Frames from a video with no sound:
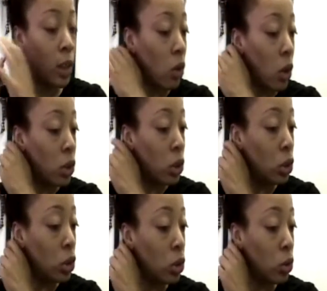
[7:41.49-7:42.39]
going
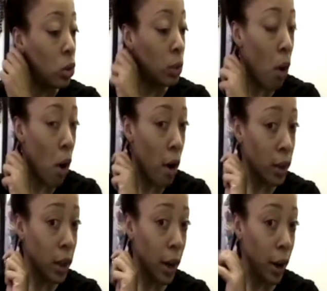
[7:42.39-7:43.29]
to do this
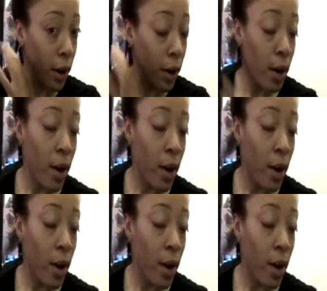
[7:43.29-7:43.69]
part here.